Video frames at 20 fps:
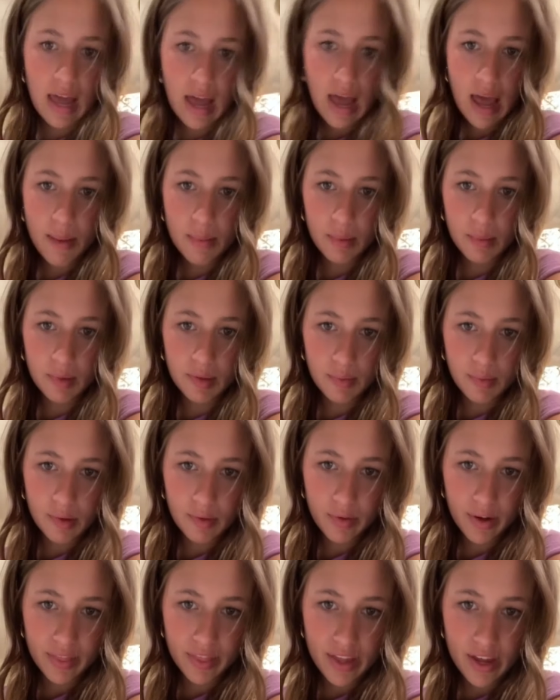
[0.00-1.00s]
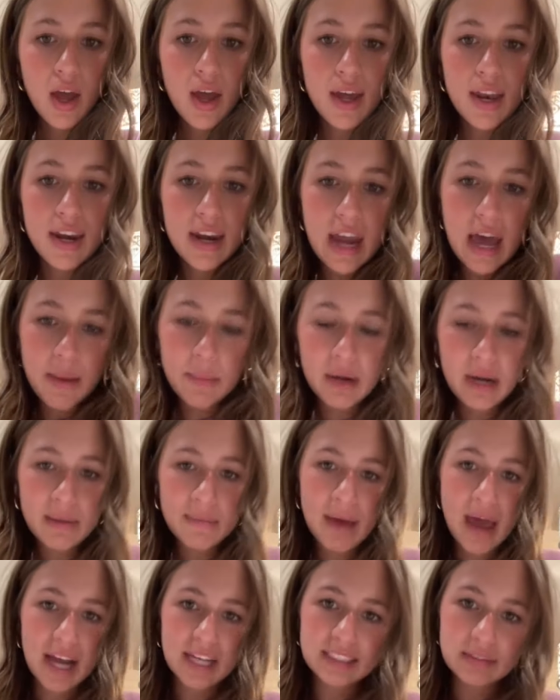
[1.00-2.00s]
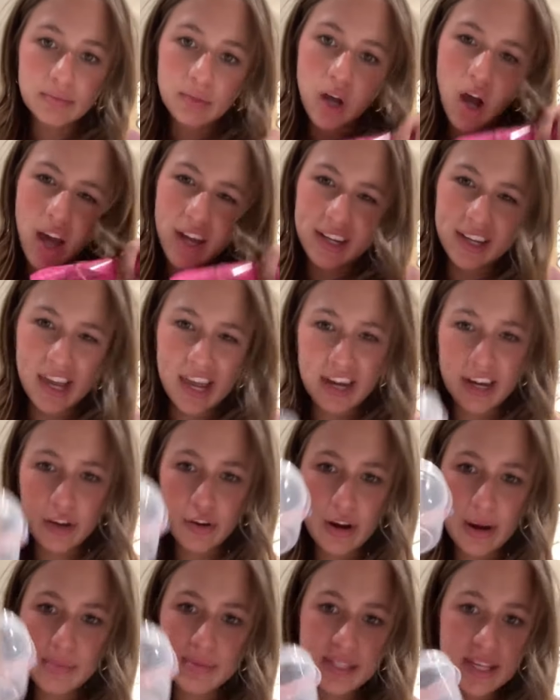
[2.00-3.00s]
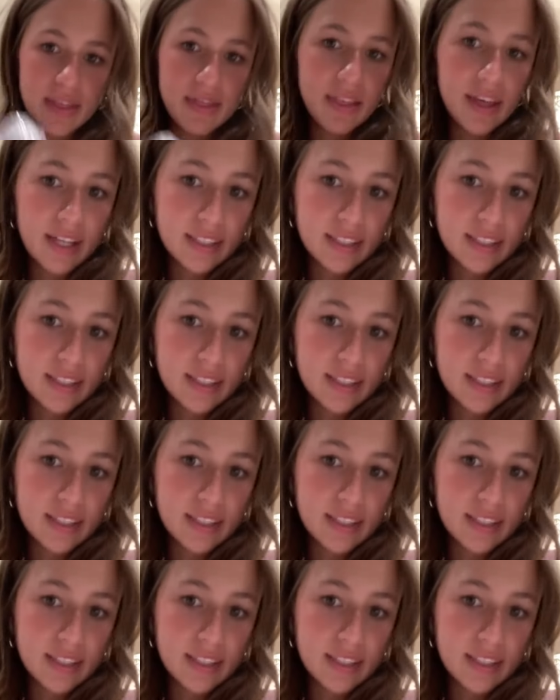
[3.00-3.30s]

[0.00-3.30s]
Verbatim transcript: I'm gonna put them in right there. Now I'm gonna pack some cotton candy grapes in this